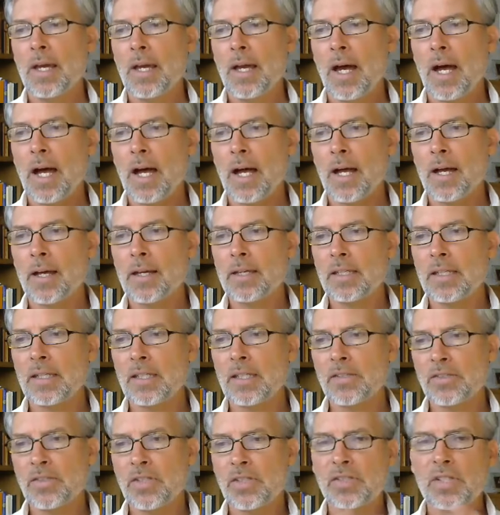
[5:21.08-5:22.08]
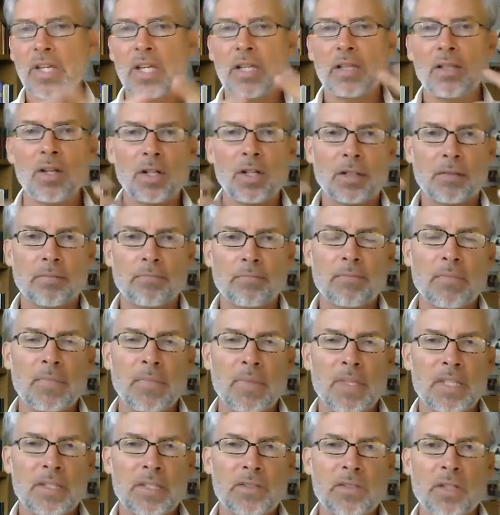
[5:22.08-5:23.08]
uh, is to say, look,
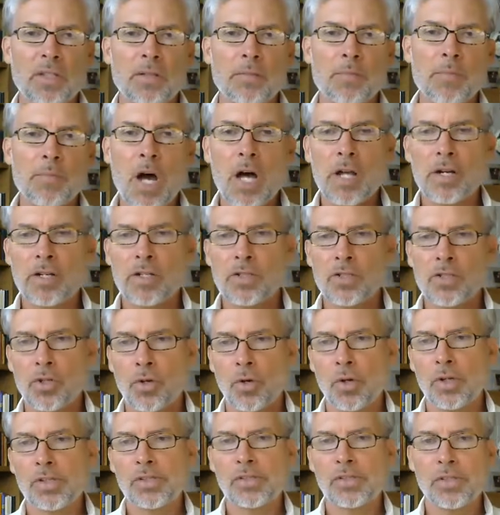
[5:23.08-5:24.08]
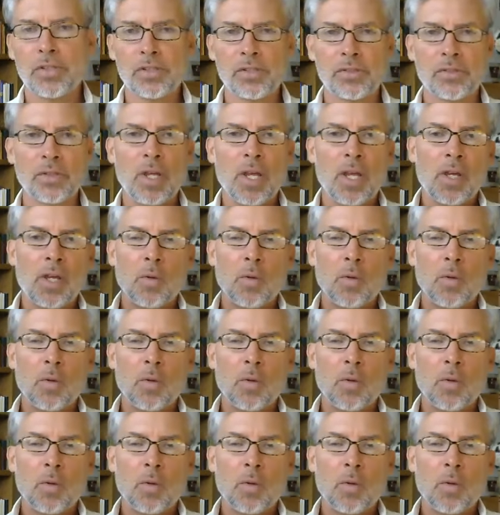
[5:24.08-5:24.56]
these are the modern choices.